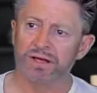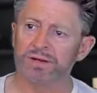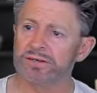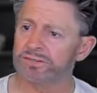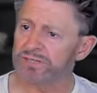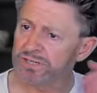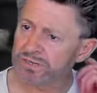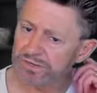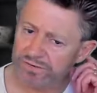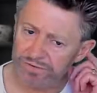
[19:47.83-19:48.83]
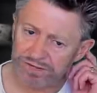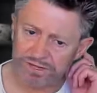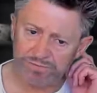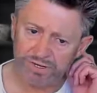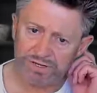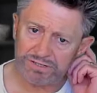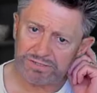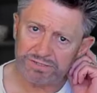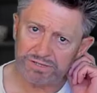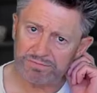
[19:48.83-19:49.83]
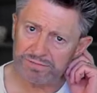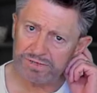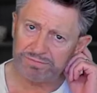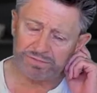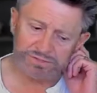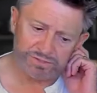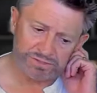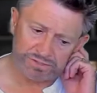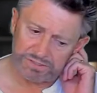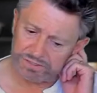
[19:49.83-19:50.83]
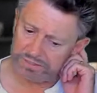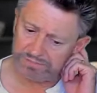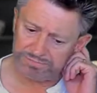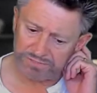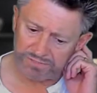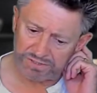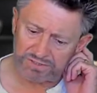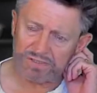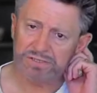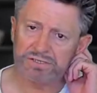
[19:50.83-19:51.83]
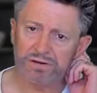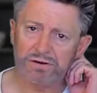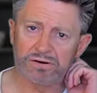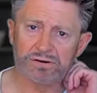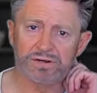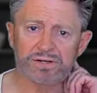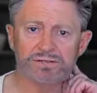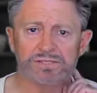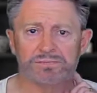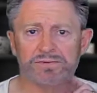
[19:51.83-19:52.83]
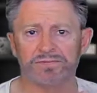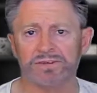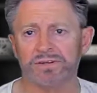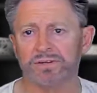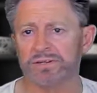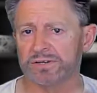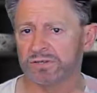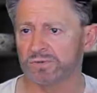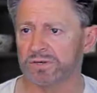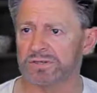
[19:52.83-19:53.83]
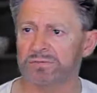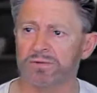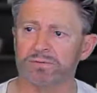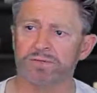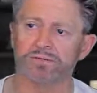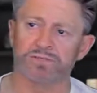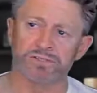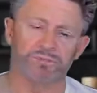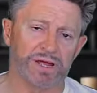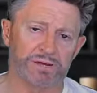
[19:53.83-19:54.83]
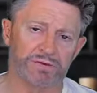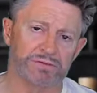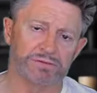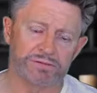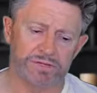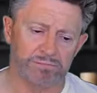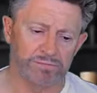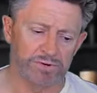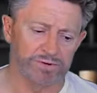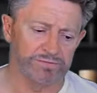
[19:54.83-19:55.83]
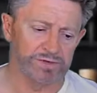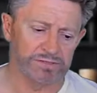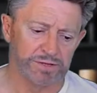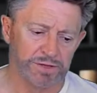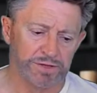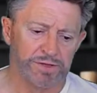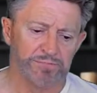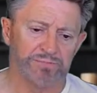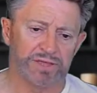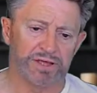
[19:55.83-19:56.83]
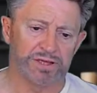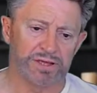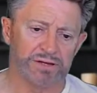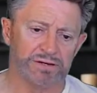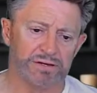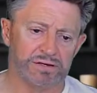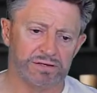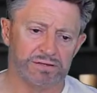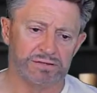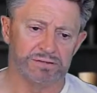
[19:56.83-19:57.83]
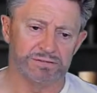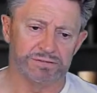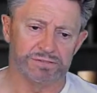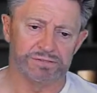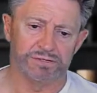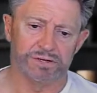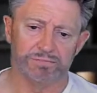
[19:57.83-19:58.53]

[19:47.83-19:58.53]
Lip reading: And interestingly enough, again, because I'm not using a DSLR and depth of field and so on to be able to give this background blur effect, again, I used